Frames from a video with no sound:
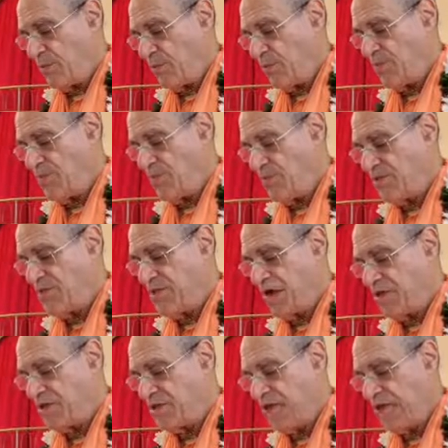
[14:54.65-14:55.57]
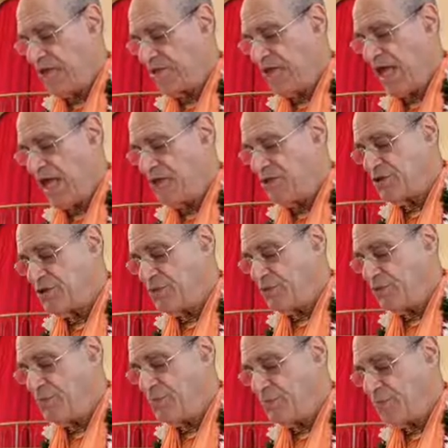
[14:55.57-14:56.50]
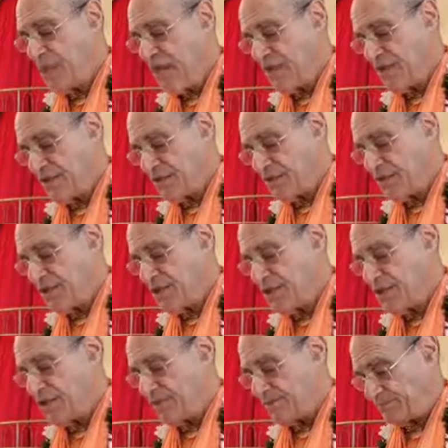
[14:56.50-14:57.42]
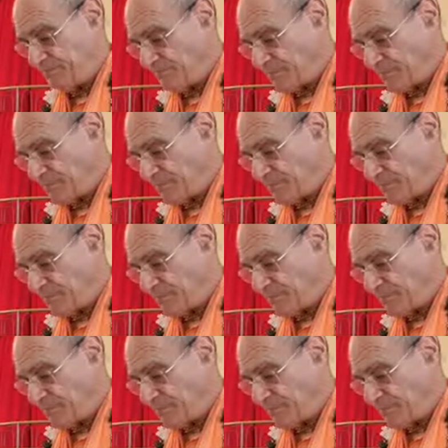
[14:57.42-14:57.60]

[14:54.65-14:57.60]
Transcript: with an affectionate glance, your basins